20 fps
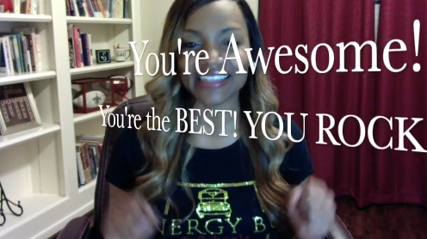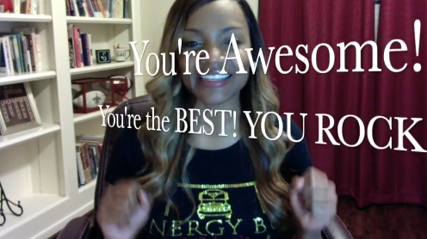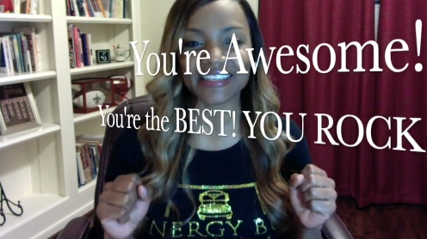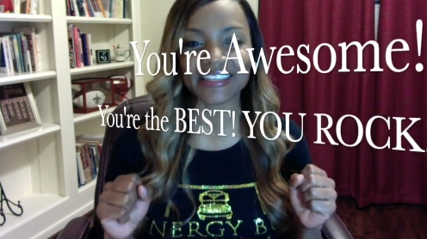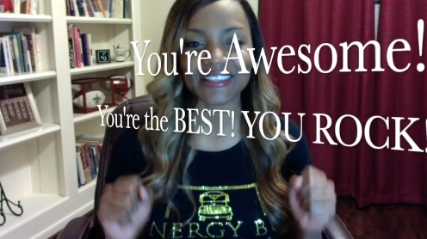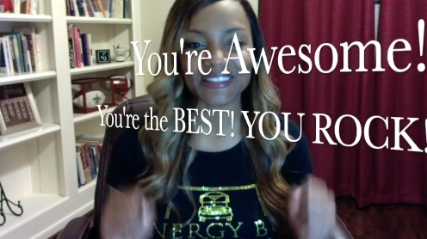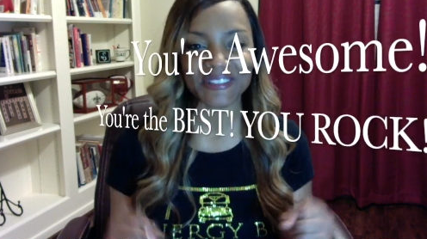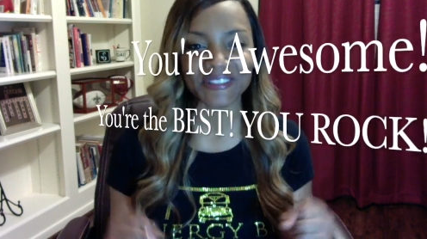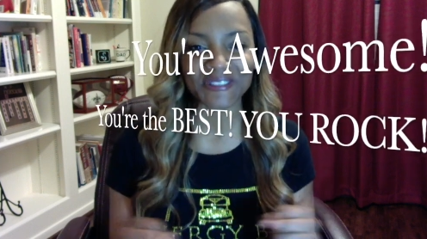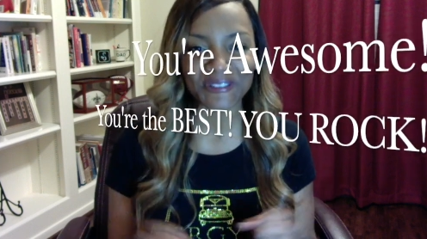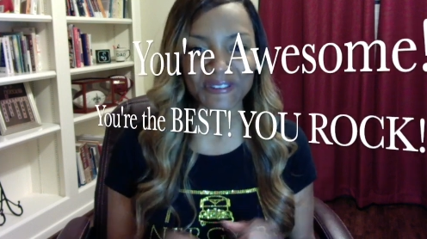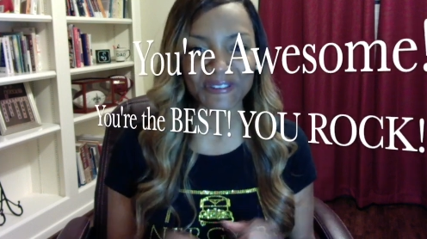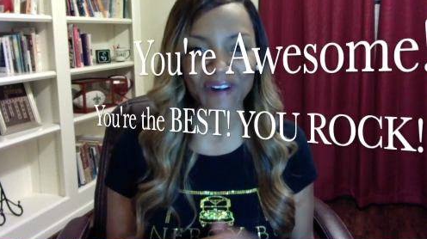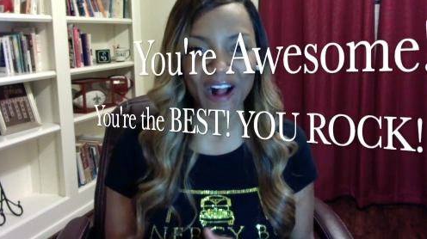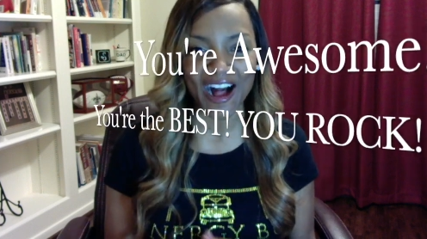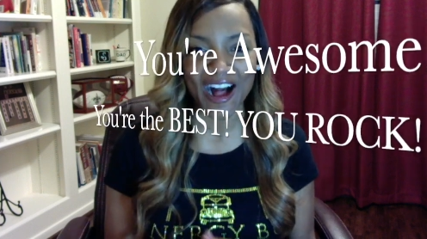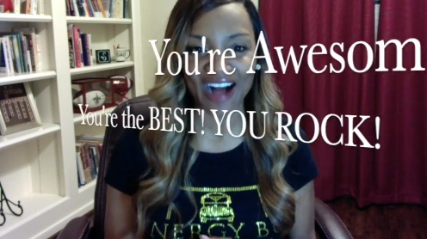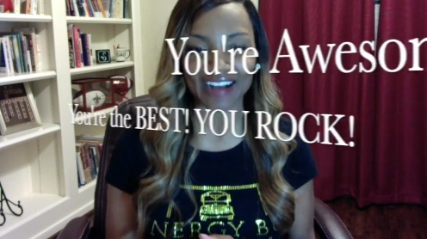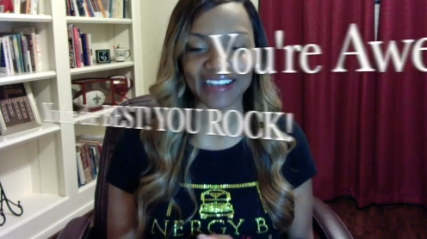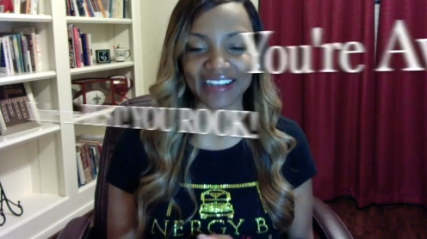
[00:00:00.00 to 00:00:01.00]
you
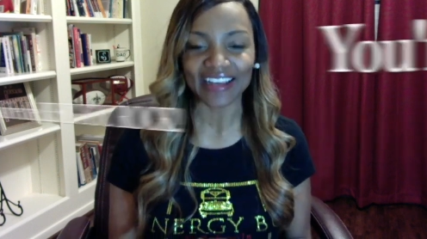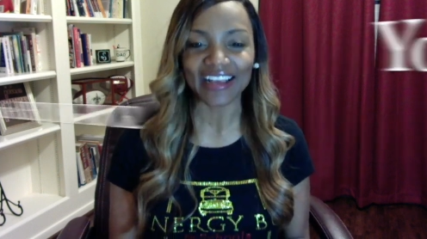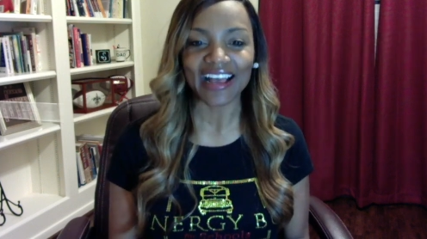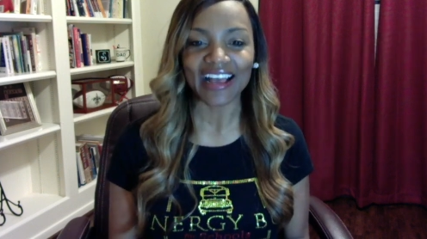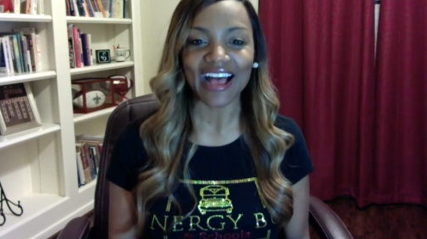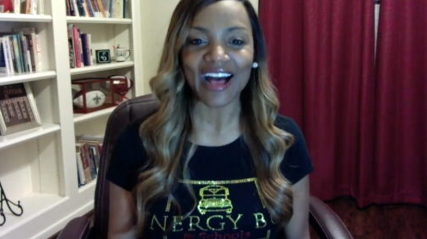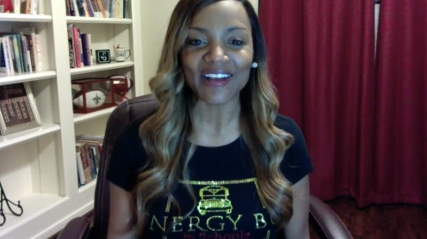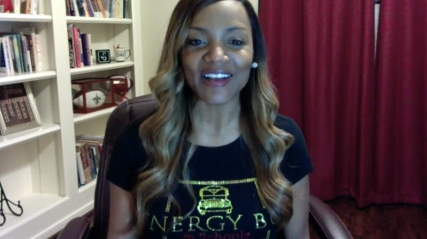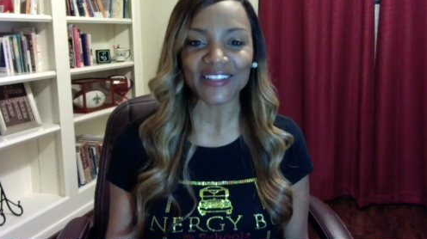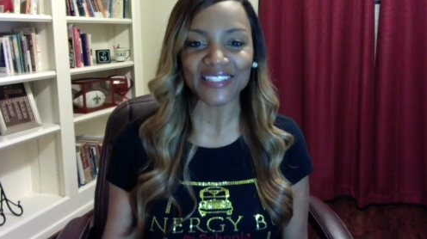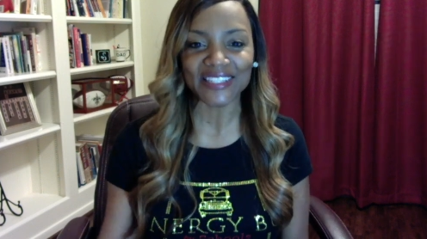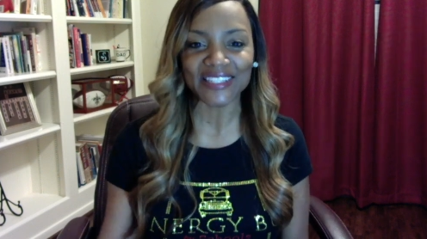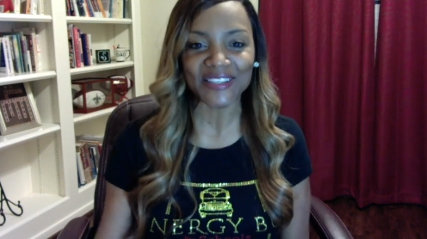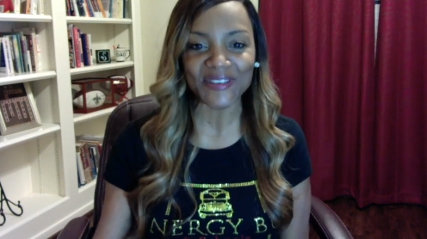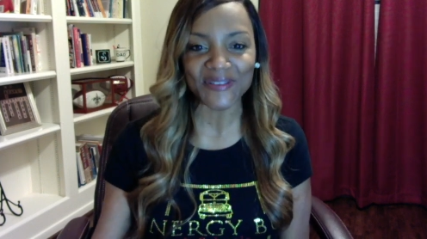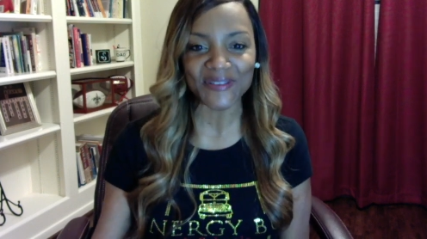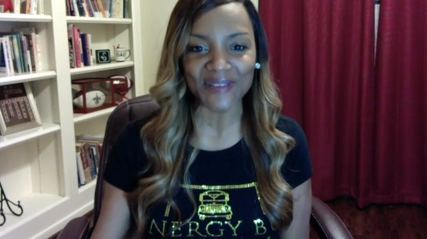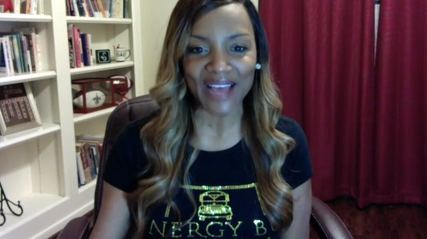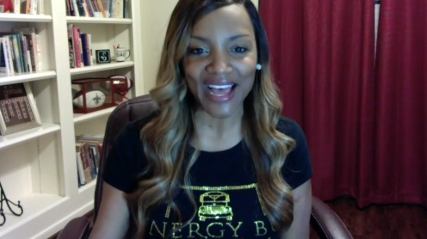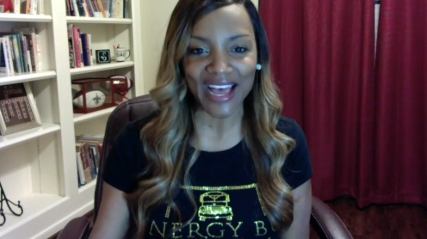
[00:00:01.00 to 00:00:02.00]
rock. I'll see
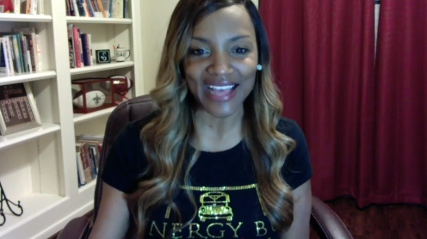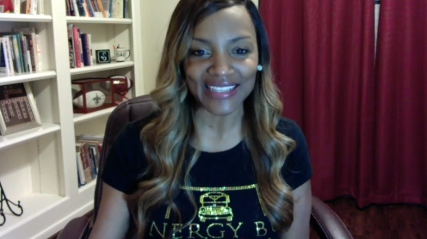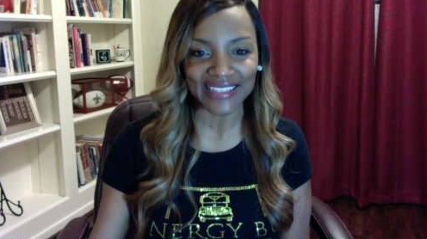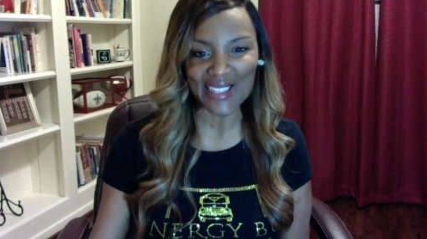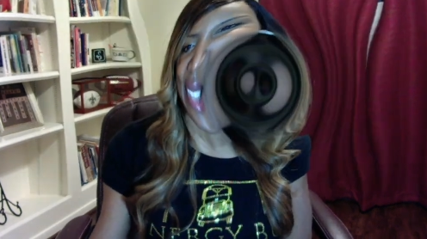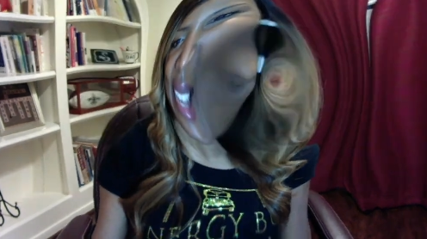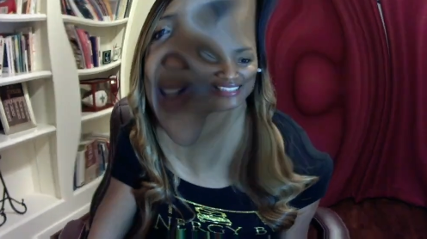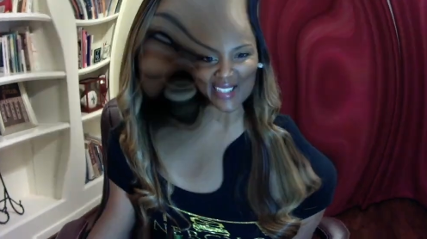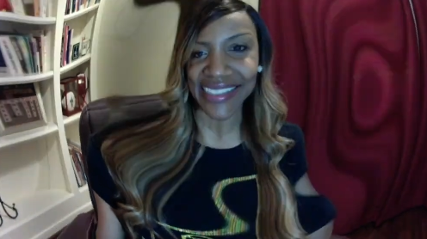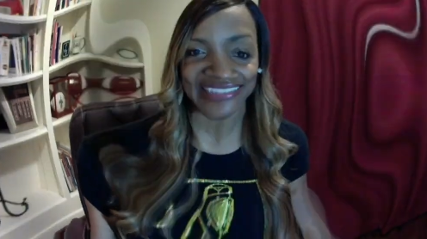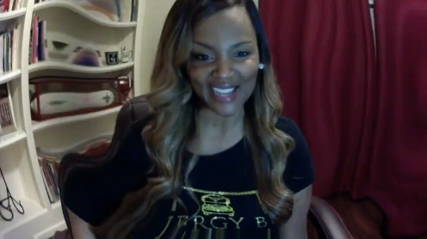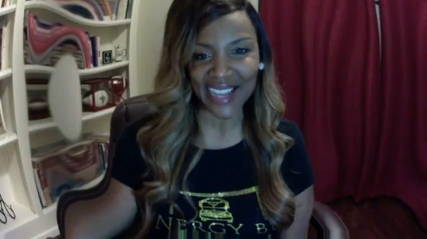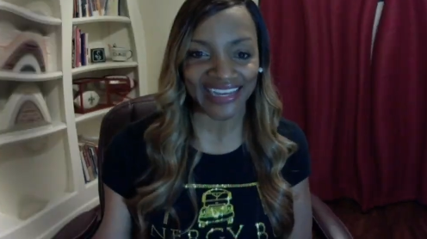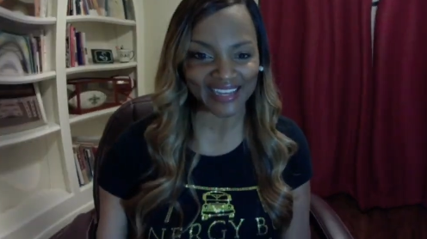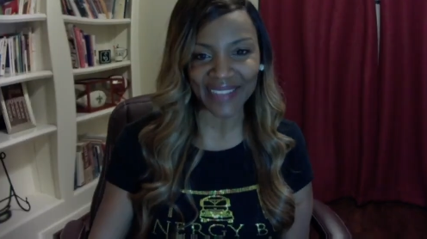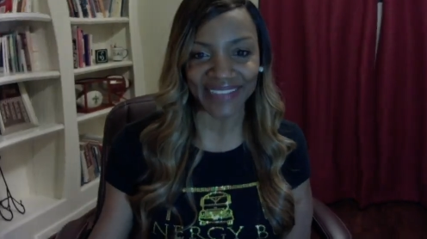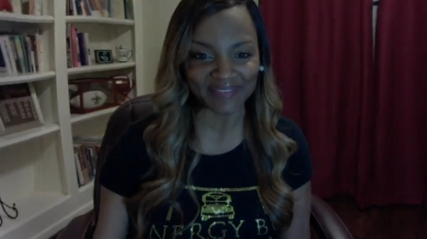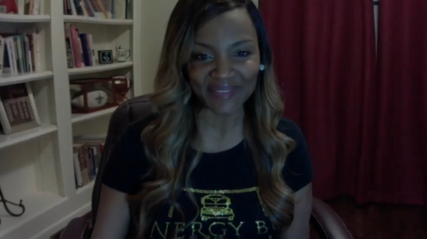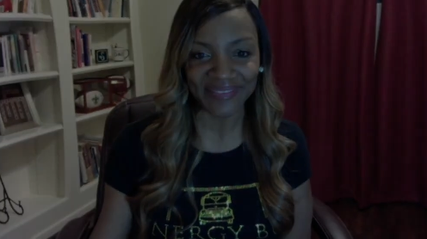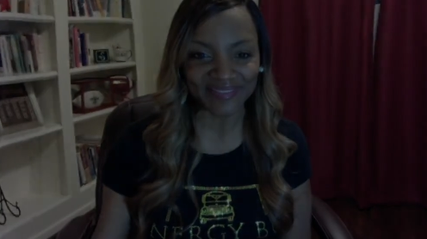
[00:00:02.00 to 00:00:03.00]
you guys next time.